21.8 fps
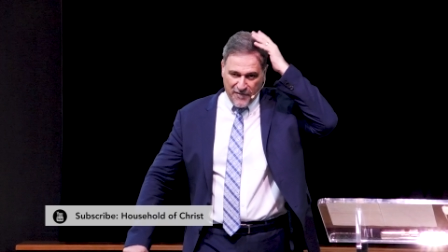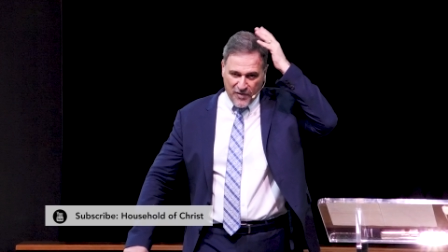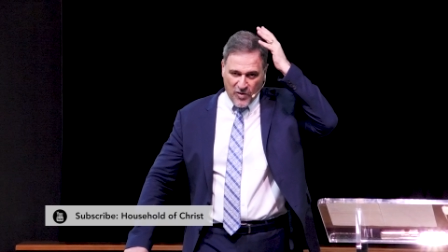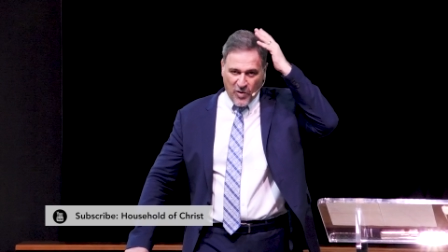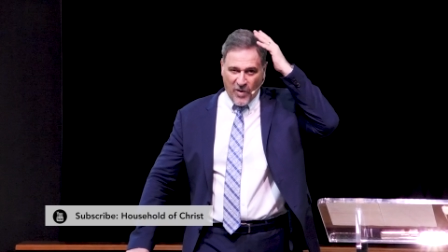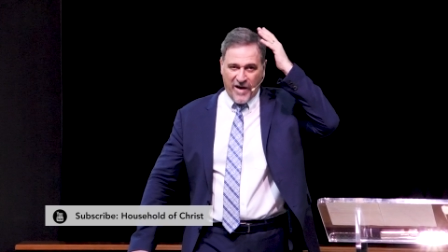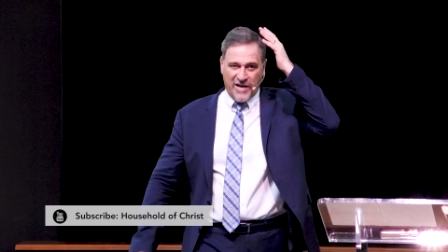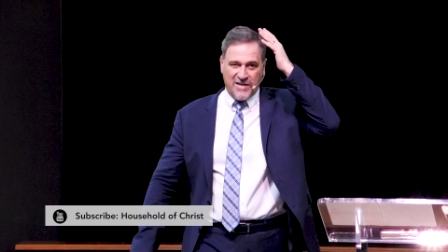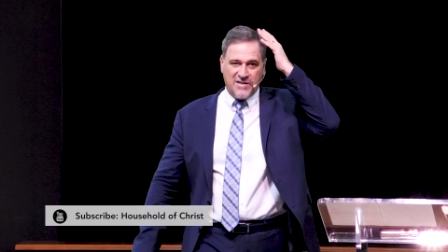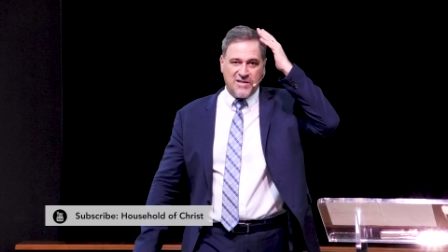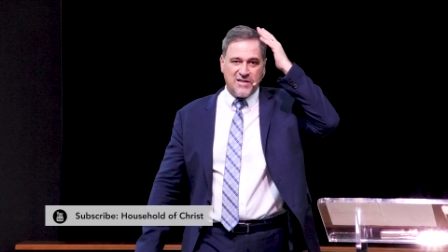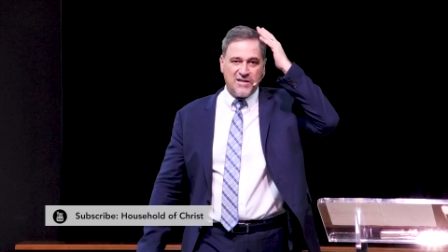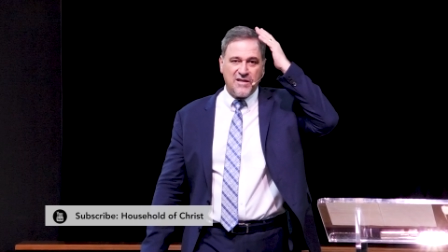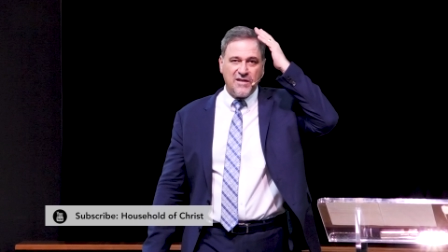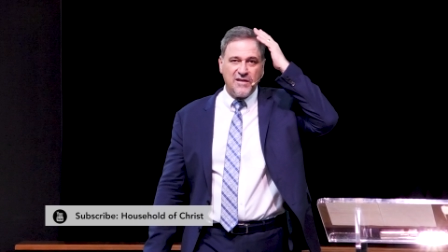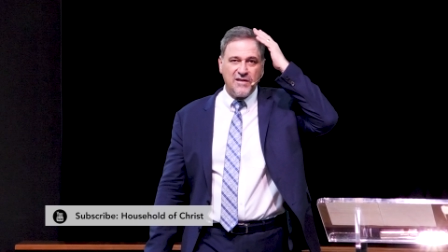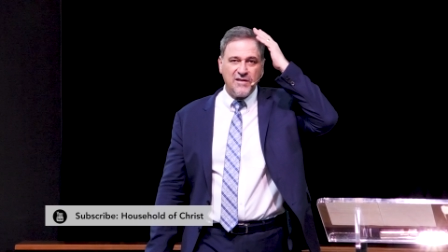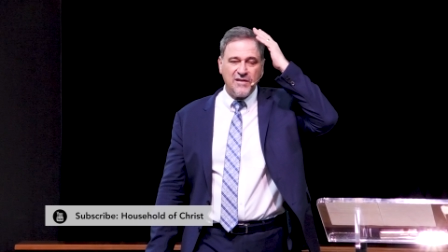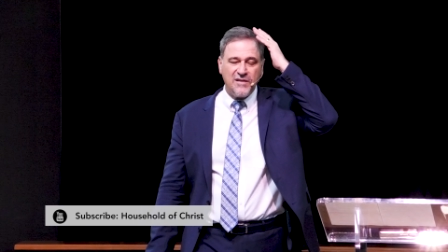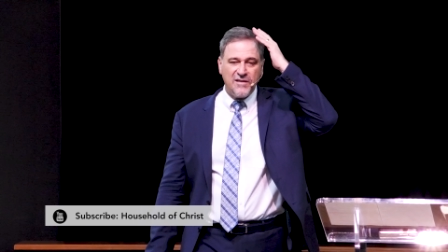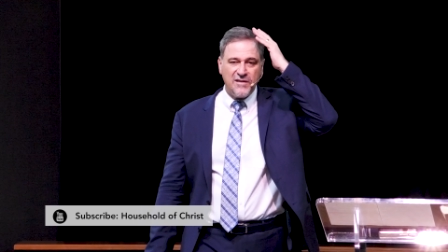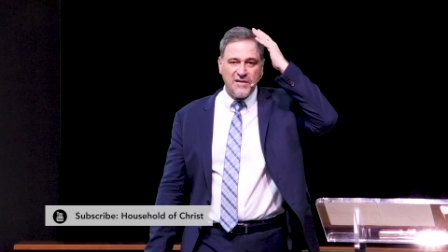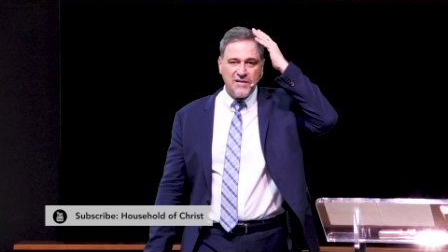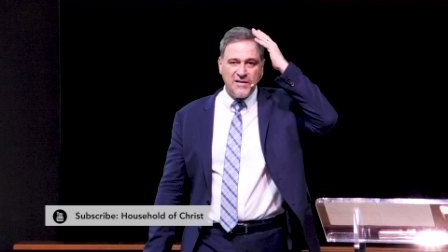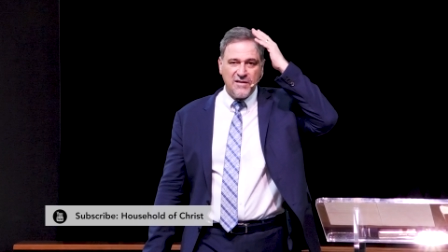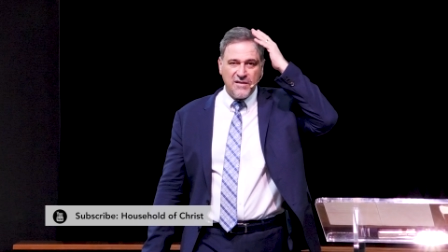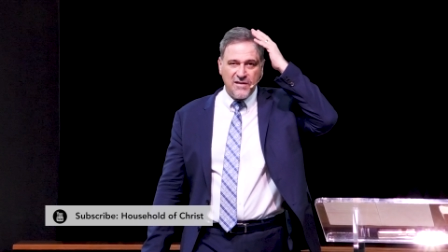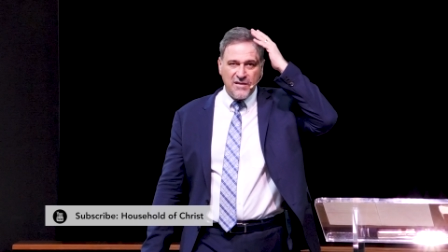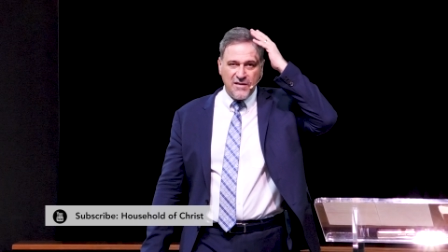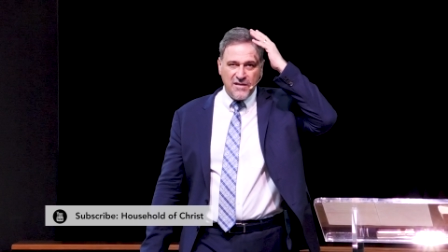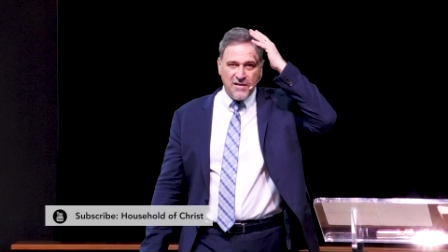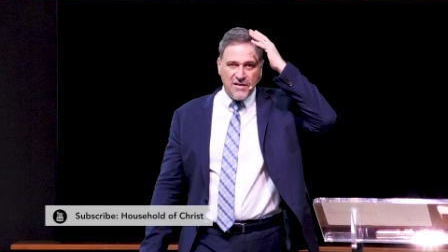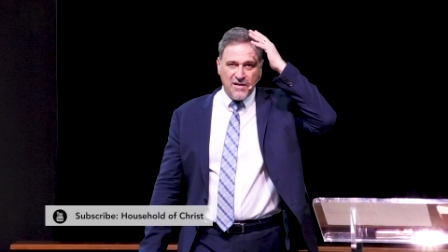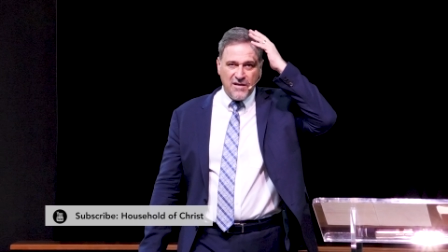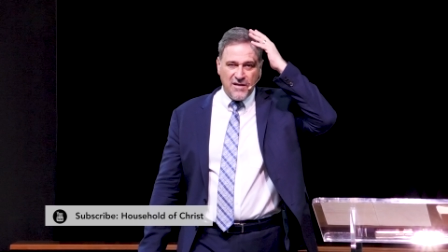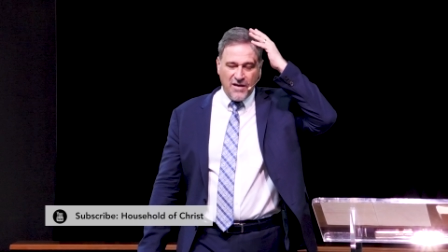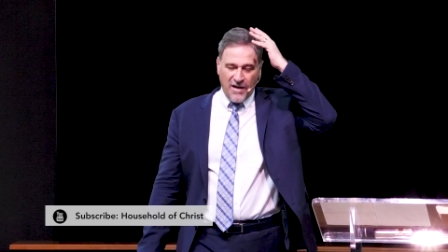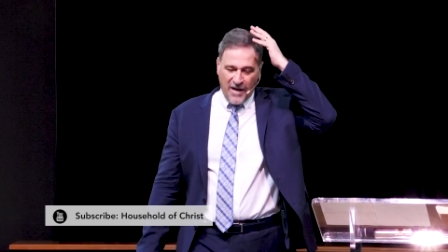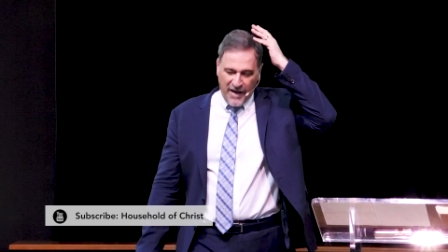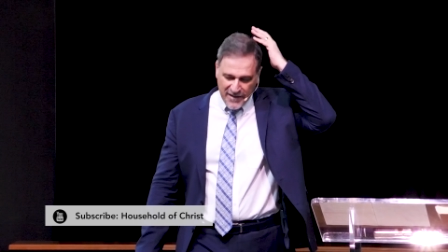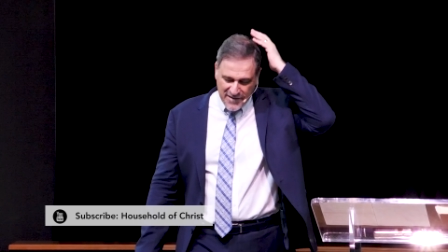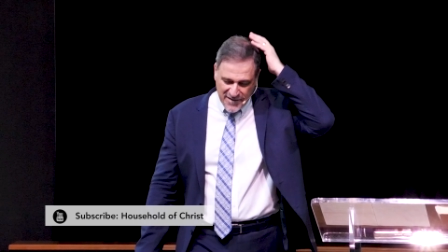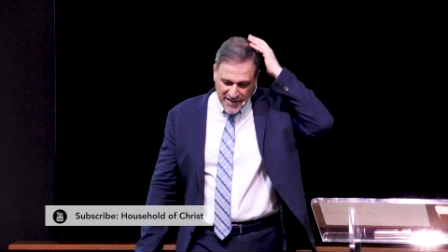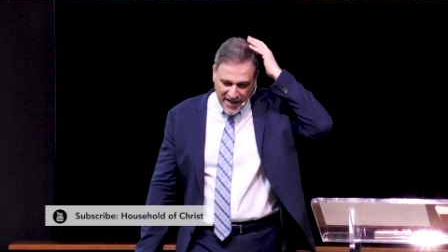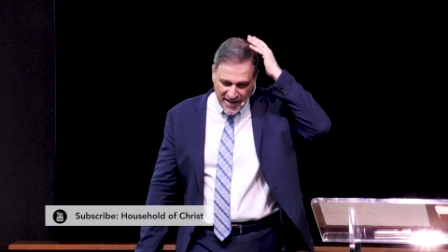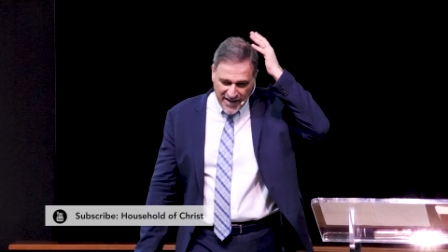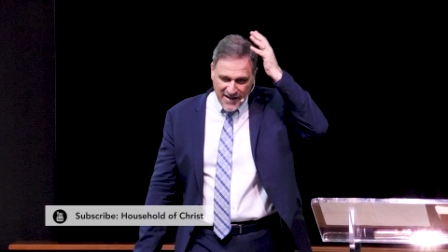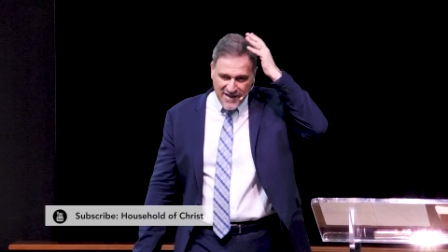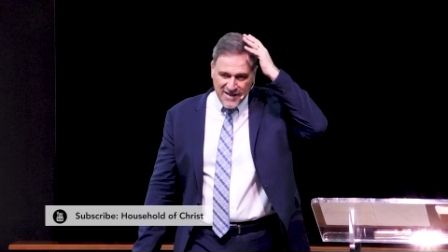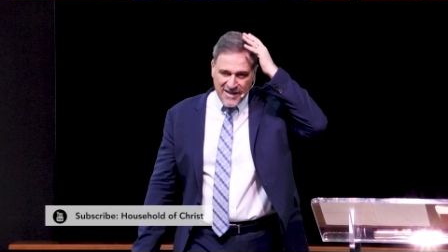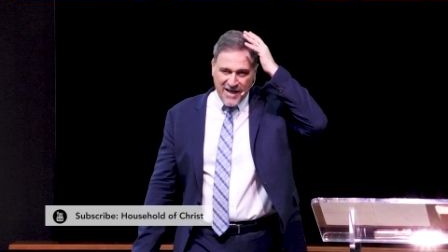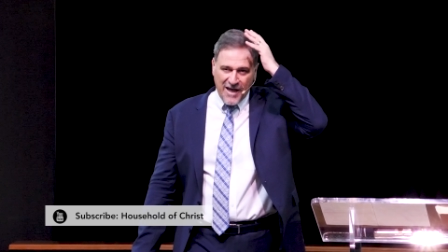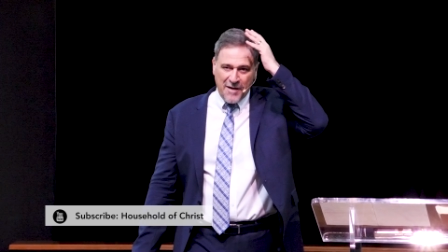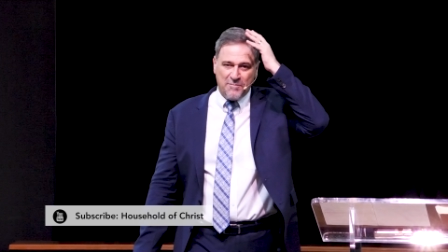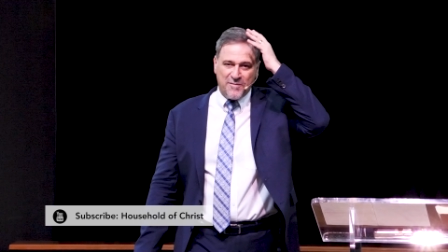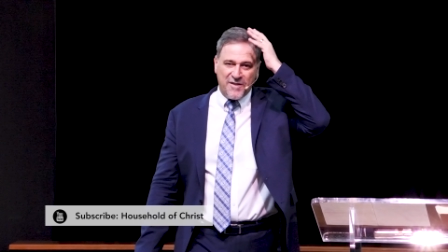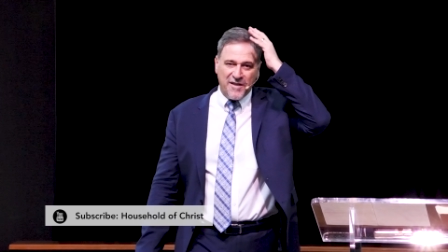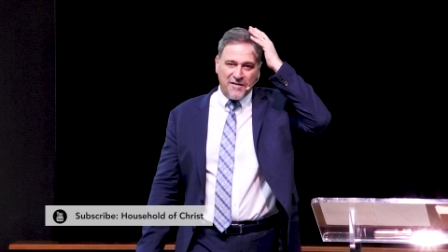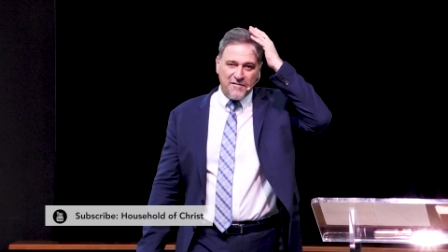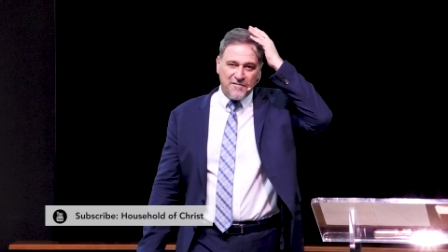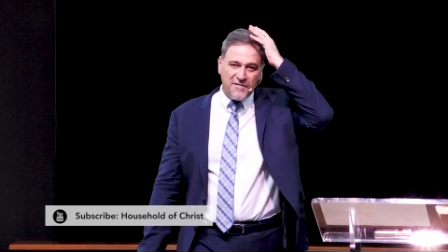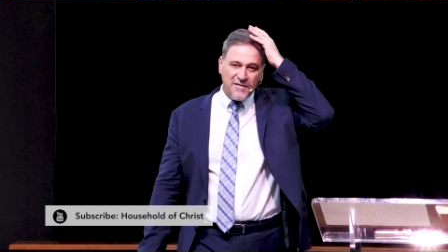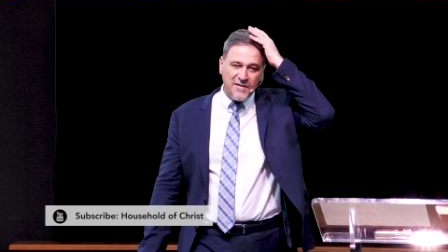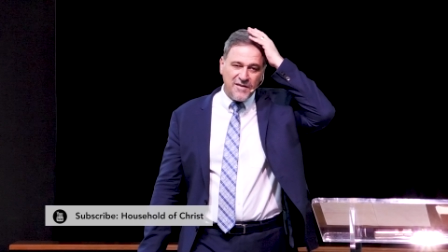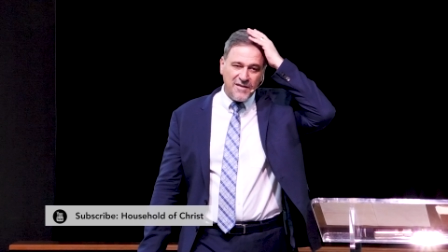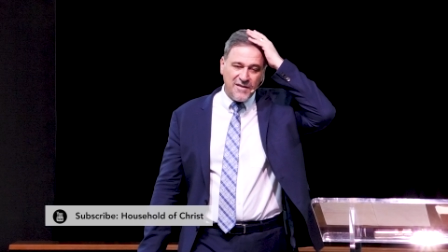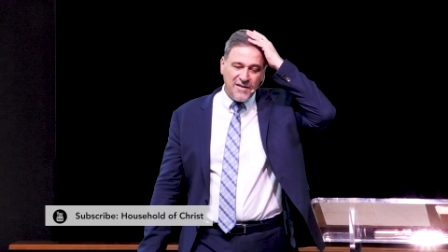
Christ. I take it captive